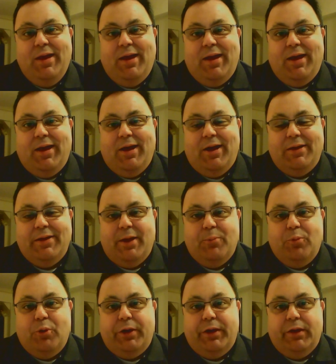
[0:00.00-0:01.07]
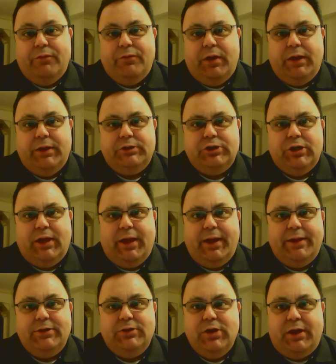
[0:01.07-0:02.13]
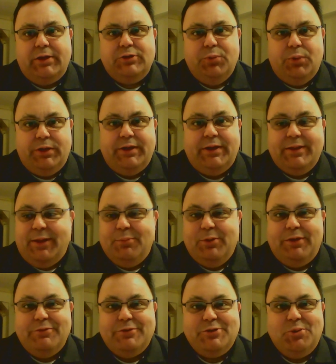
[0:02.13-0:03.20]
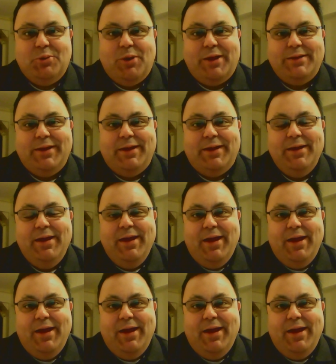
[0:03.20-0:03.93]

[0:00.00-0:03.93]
on that morning of July 20th, I believe is the right date.